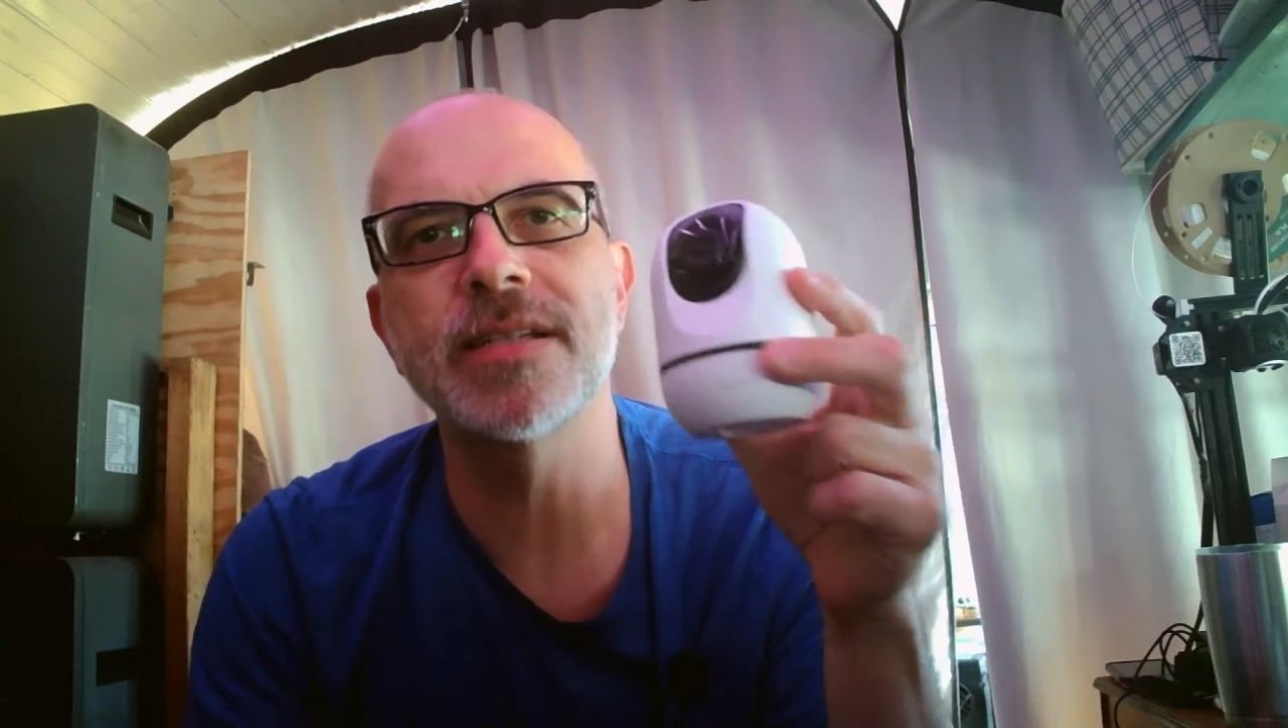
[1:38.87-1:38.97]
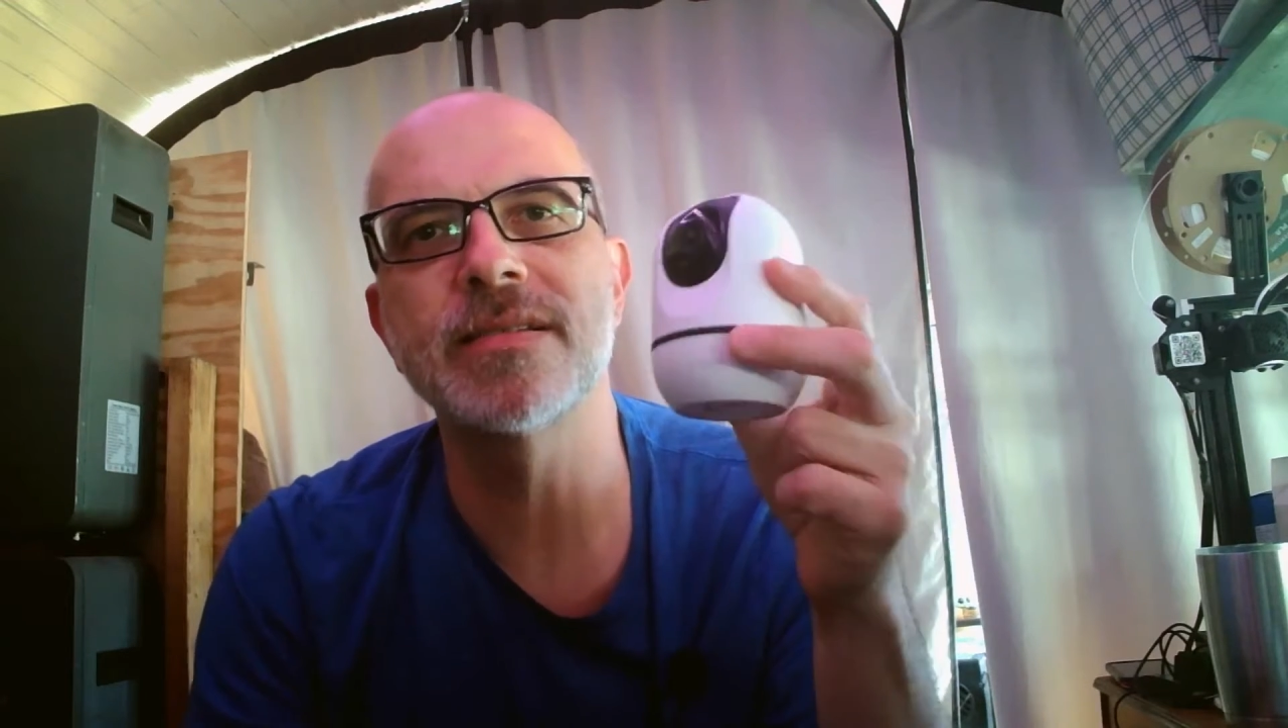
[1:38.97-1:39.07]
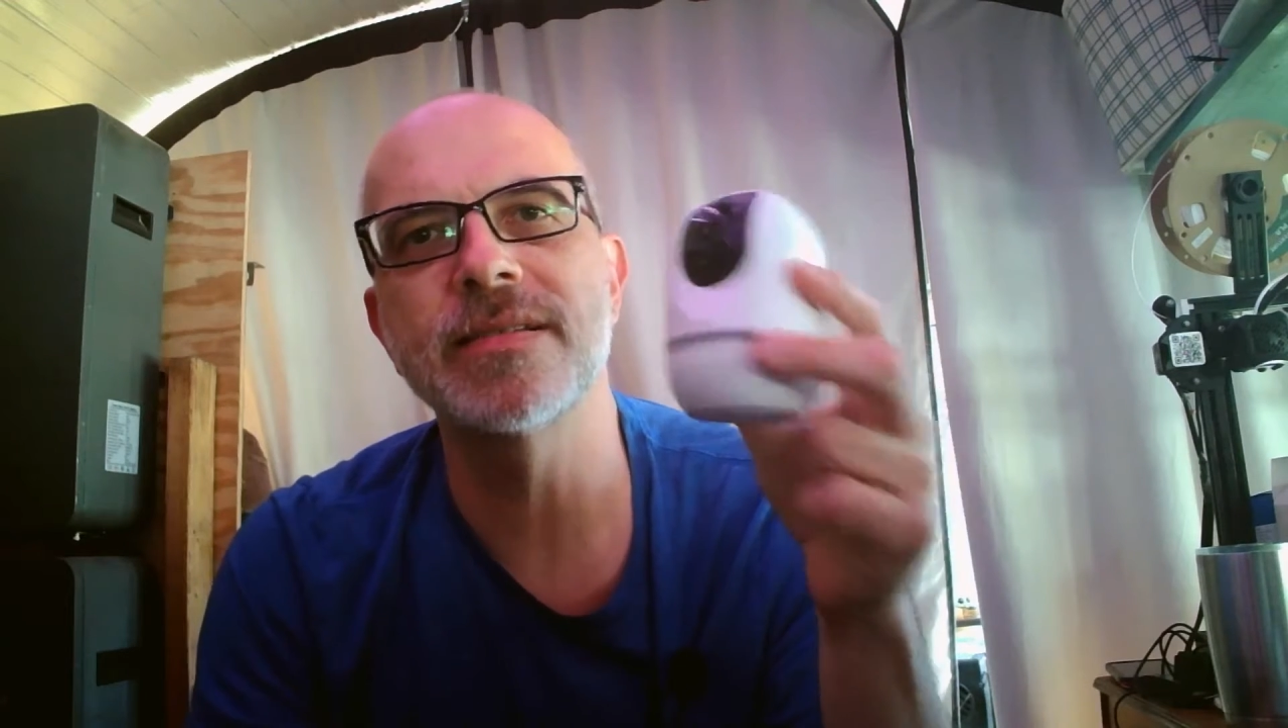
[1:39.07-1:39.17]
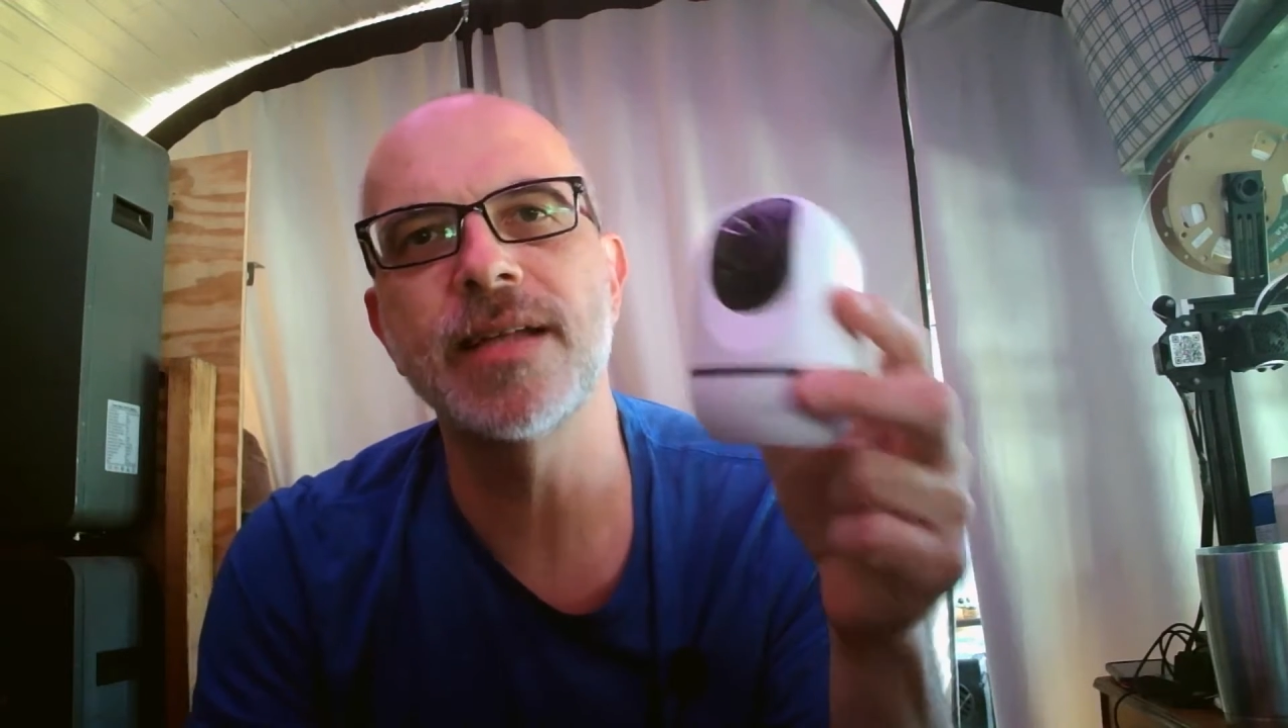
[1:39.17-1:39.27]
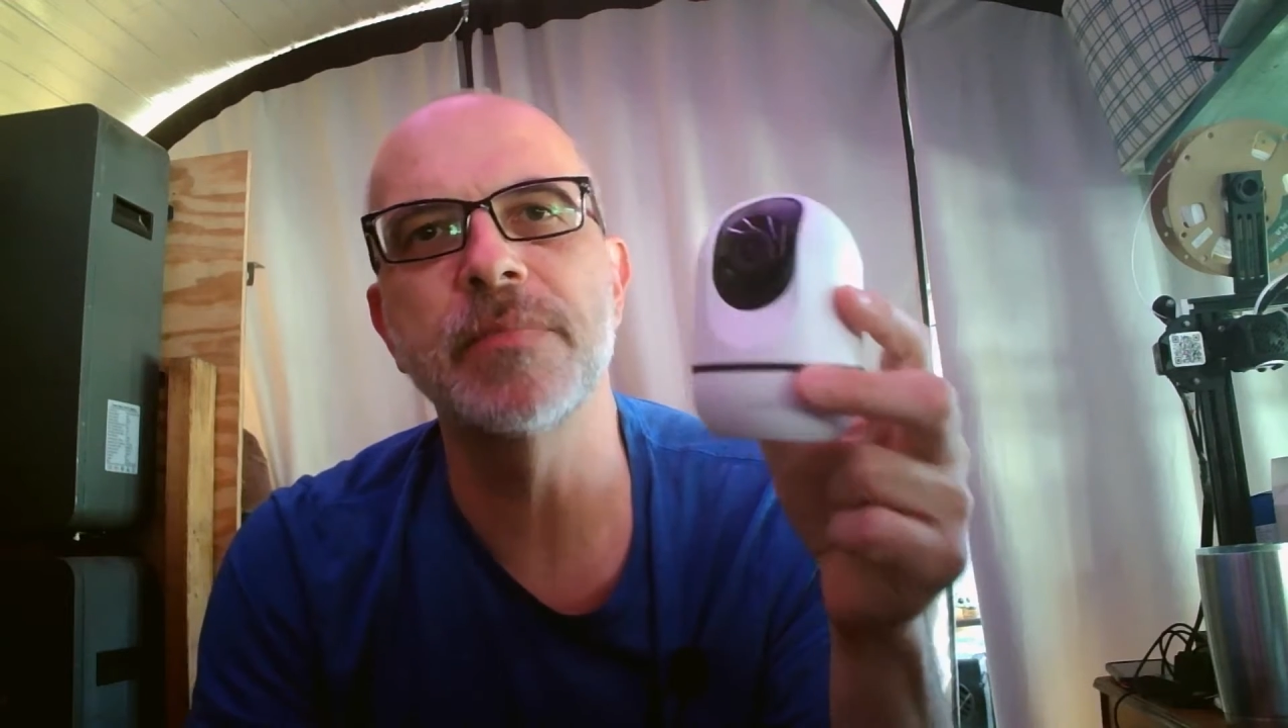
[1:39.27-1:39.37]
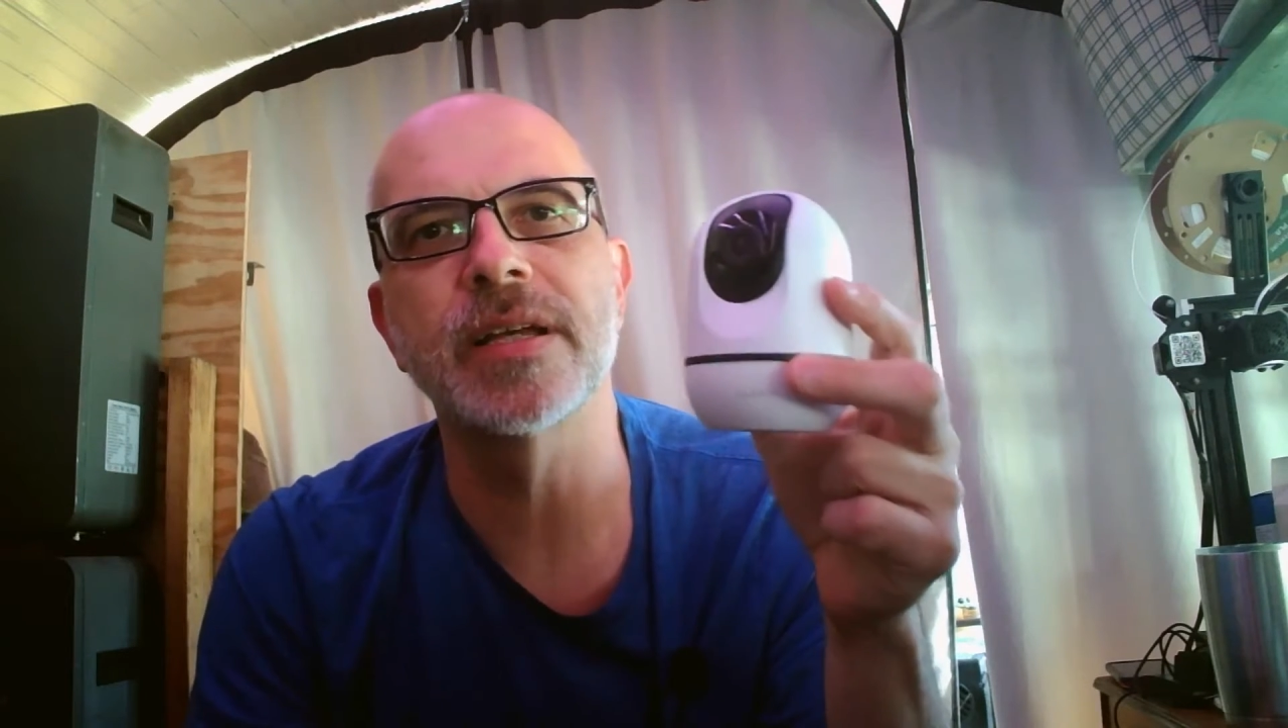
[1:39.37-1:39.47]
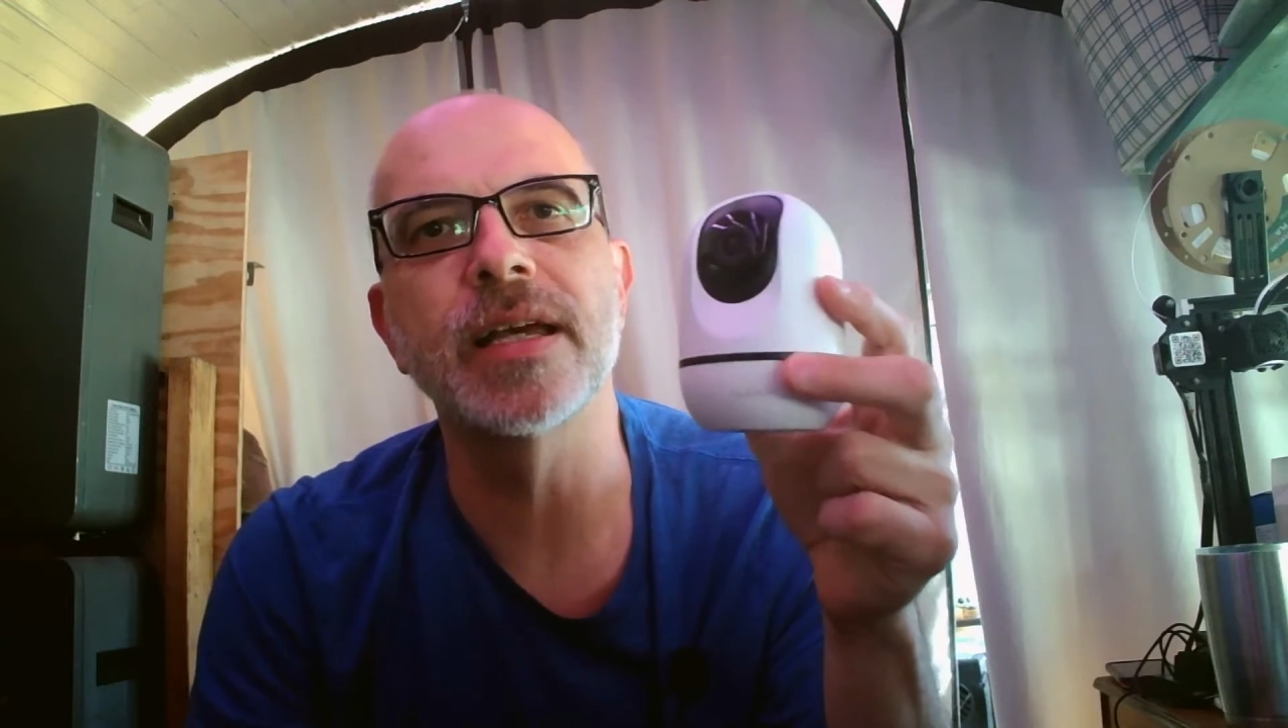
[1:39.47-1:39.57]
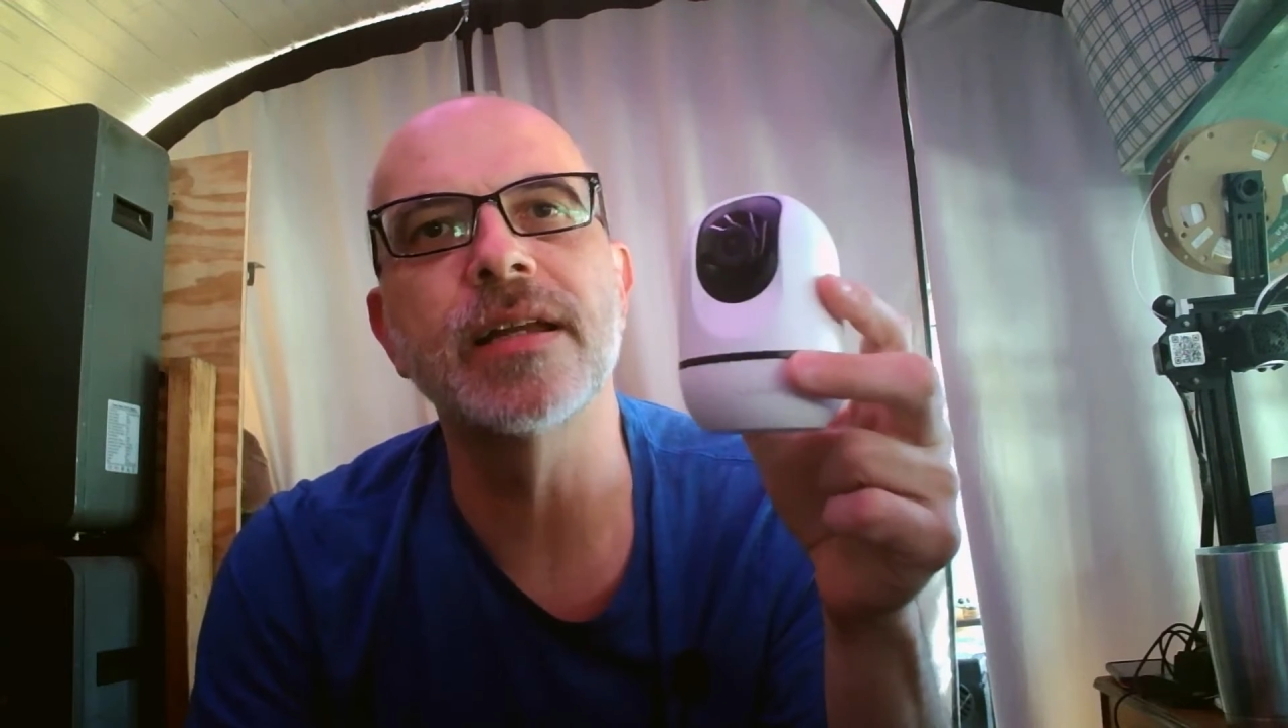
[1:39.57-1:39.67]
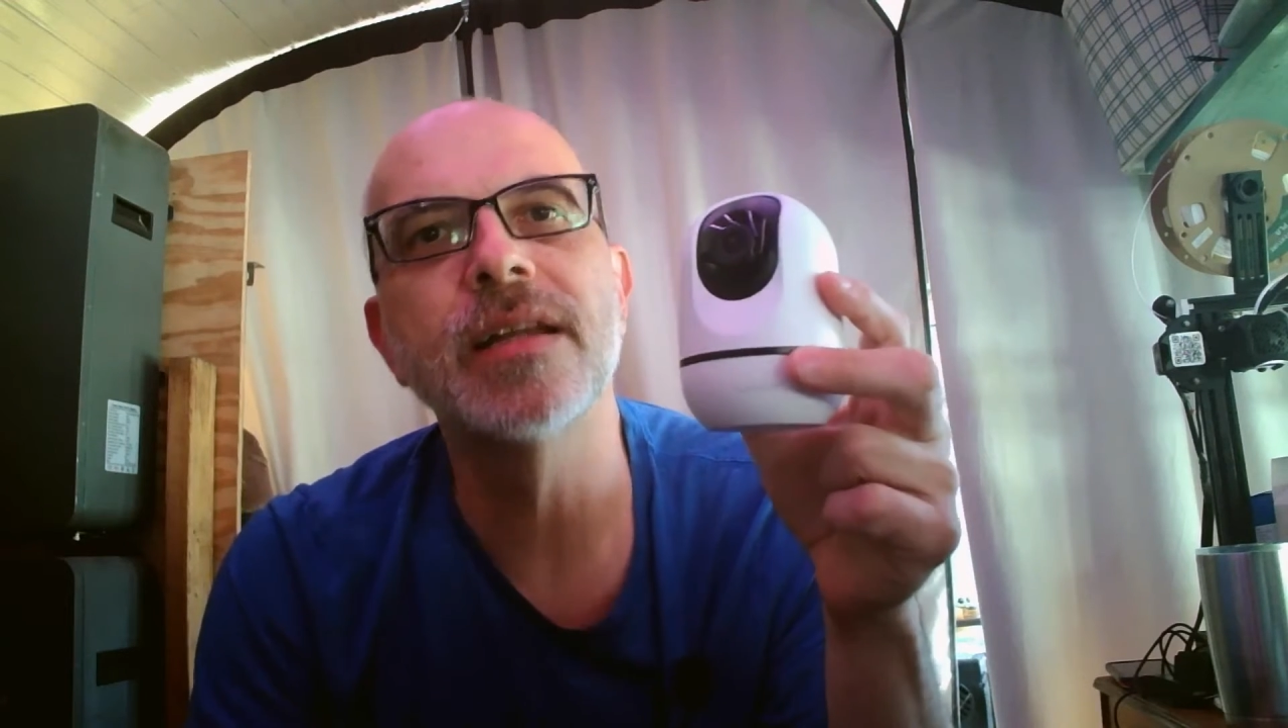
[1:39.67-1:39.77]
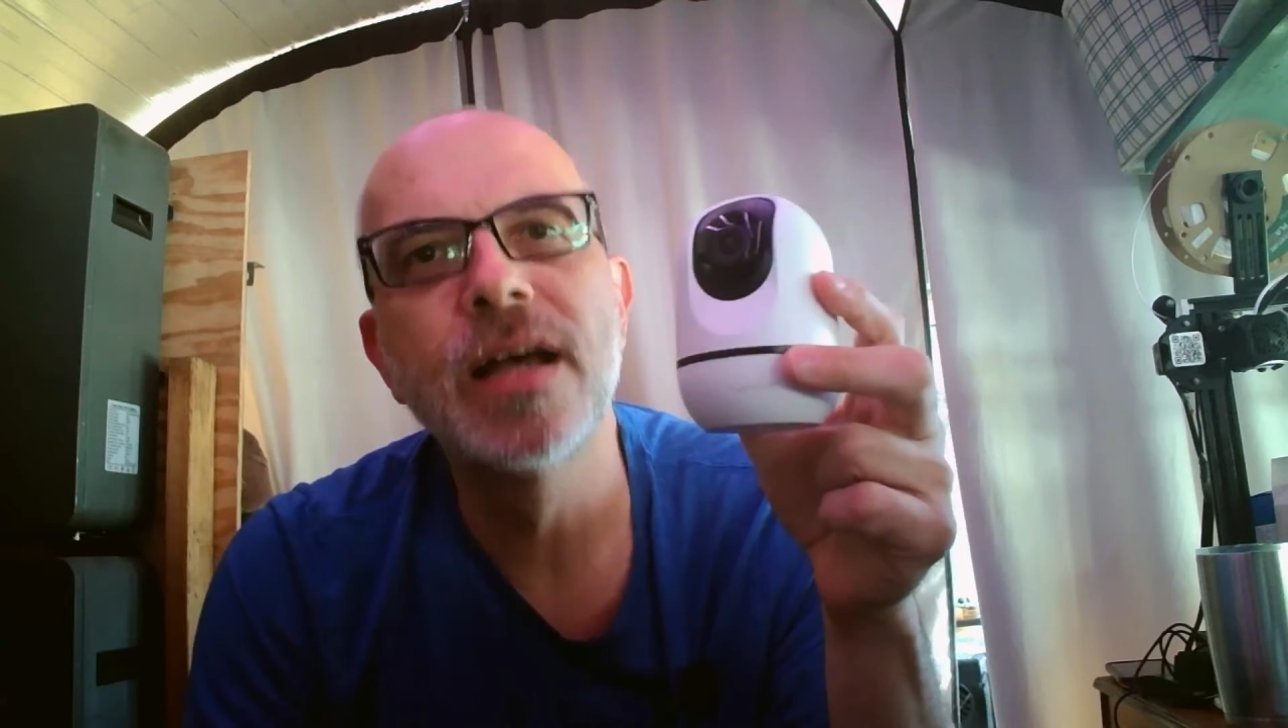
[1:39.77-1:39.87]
disassembling it.